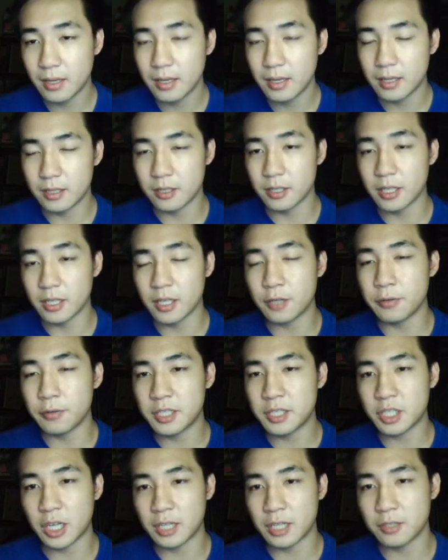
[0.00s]
He's gonna
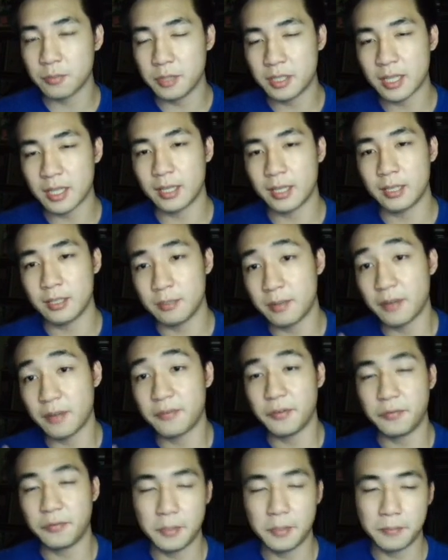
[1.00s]
increase chance to be targeted by
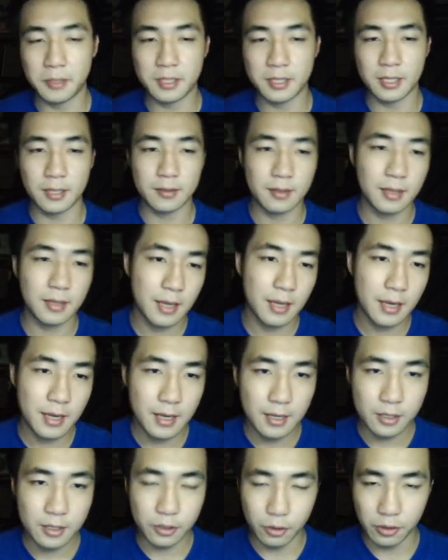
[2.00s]
50%.
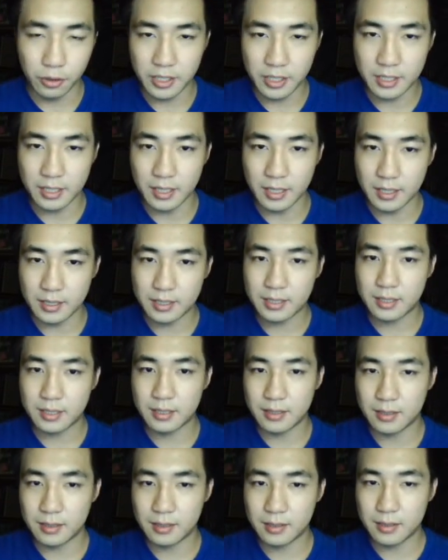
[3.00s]
So this is
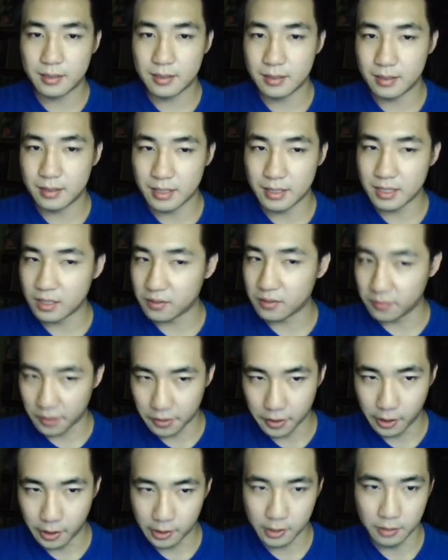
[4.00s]

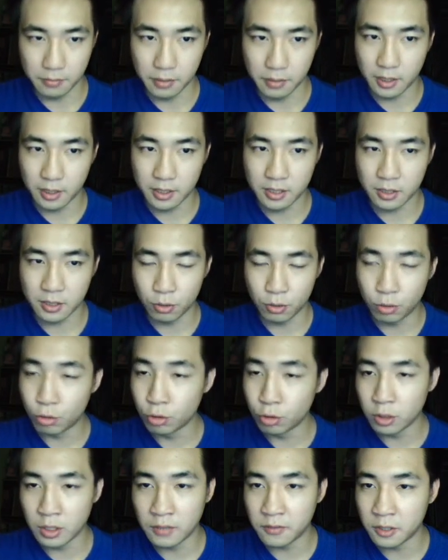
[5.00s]
very awesome because you
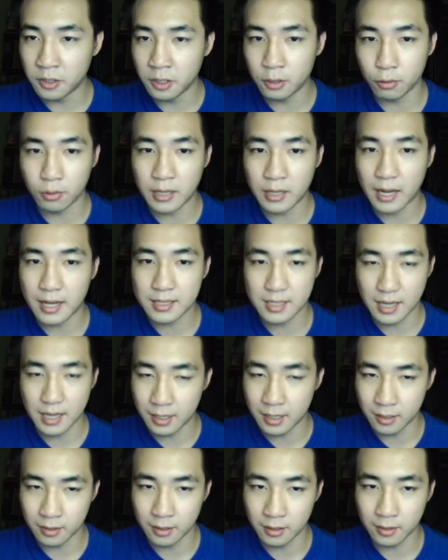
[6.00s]
don't even need to cast
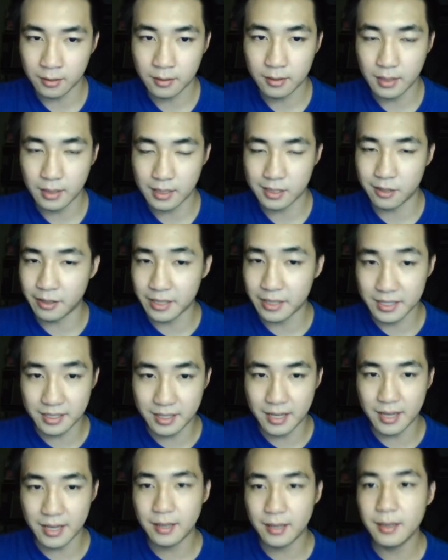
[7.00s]
anything. As long as he's
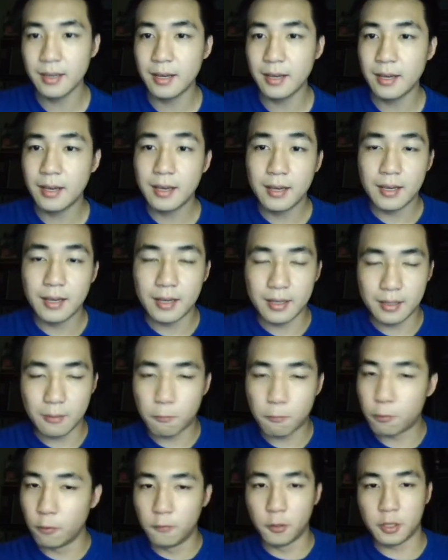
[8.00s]
there,
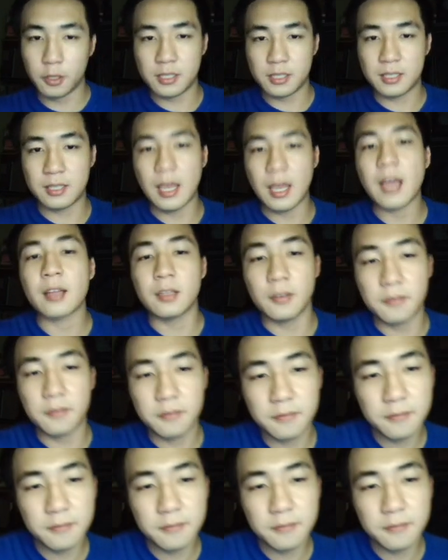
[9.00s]
provoke is active.